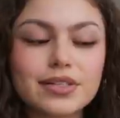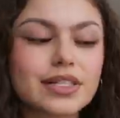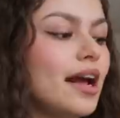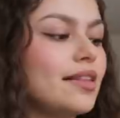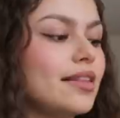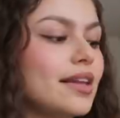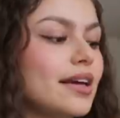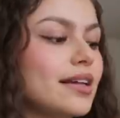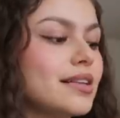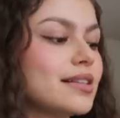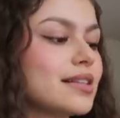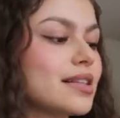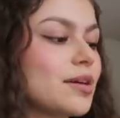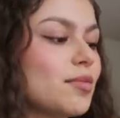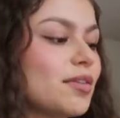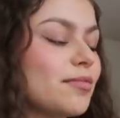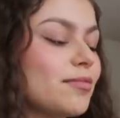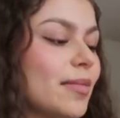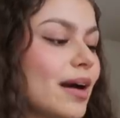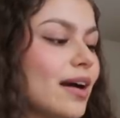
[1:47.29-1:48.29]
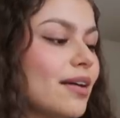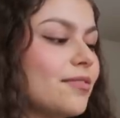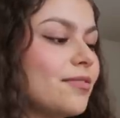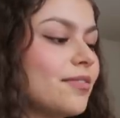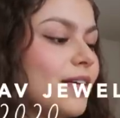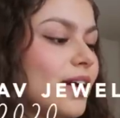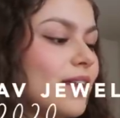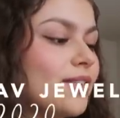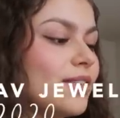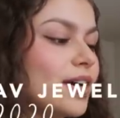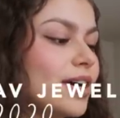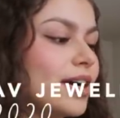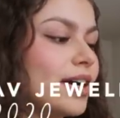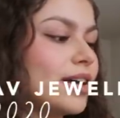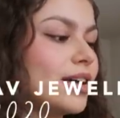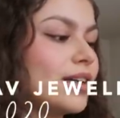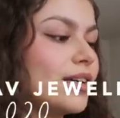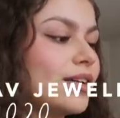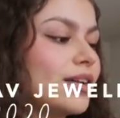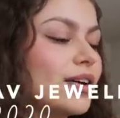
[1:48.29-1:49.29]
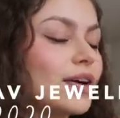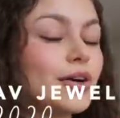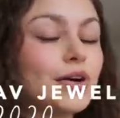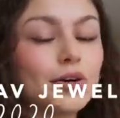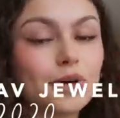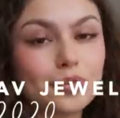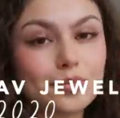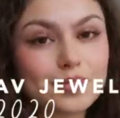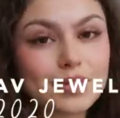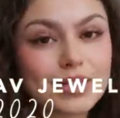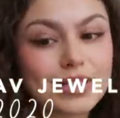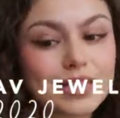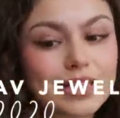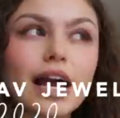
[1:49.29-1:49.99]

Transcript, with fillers: and then some of my favorite hoops.